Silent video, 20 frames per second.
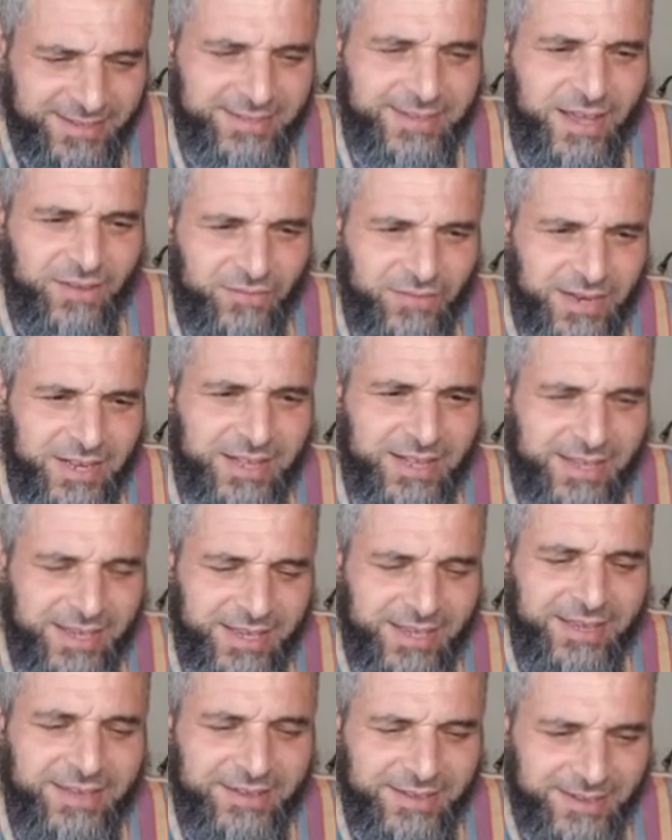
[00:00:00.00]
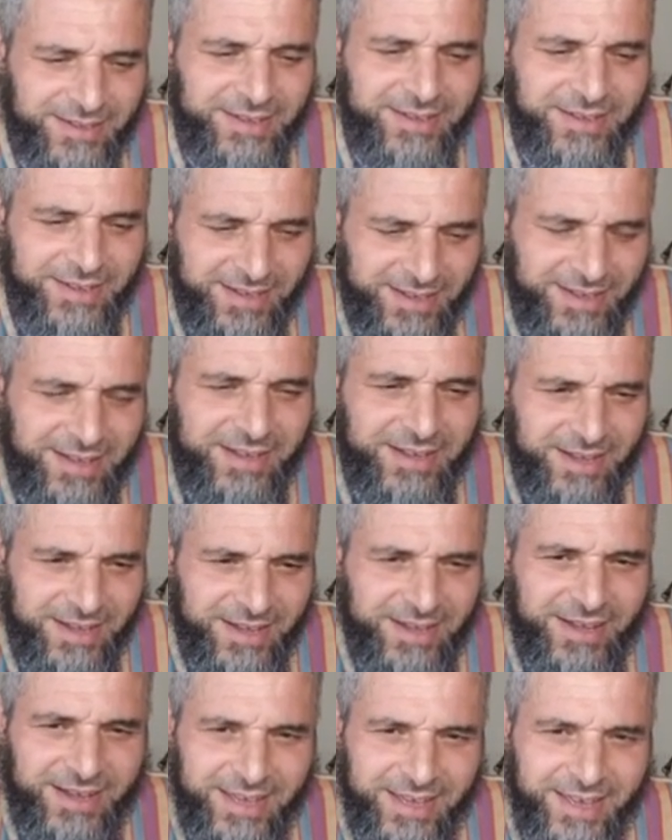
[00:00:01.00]
definitely
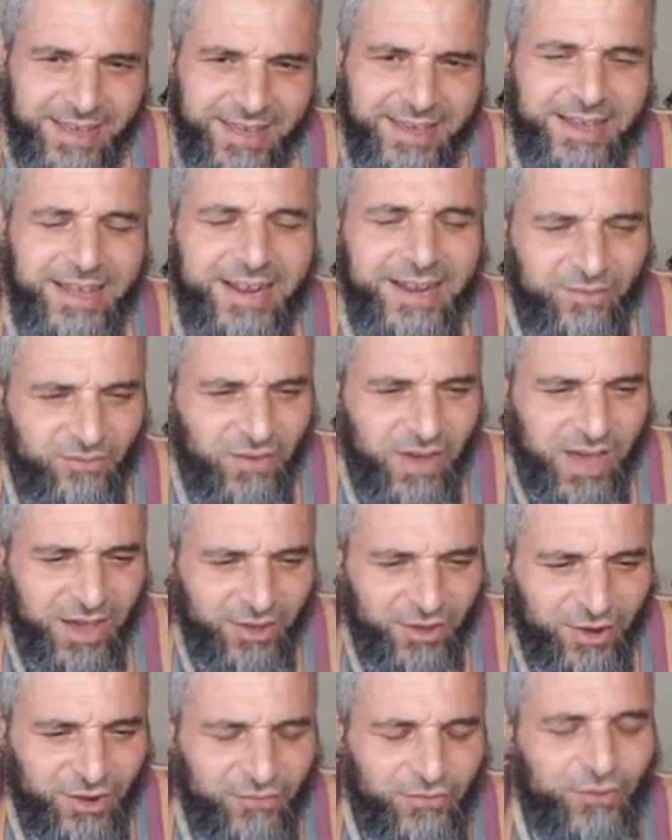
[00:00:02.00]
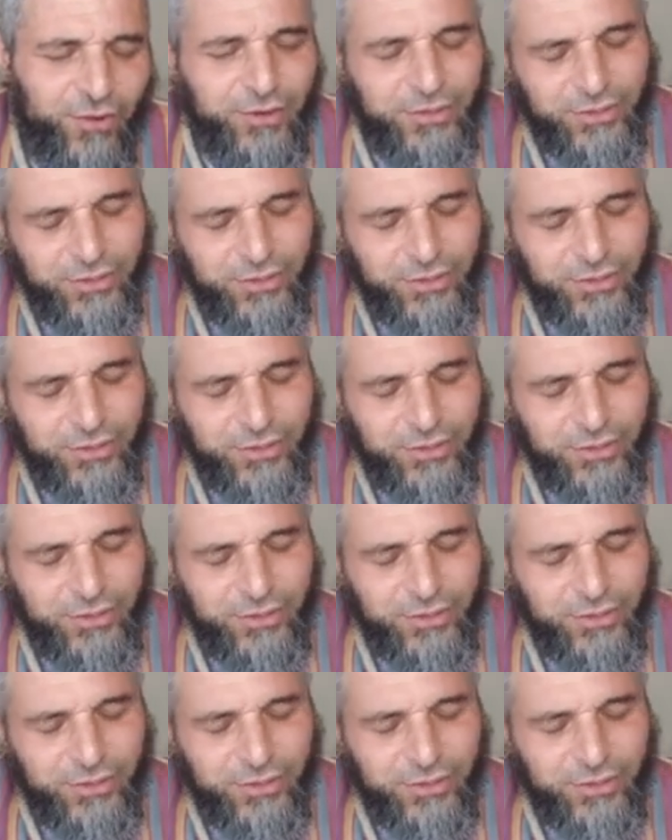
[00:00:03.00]
a cliffhanger for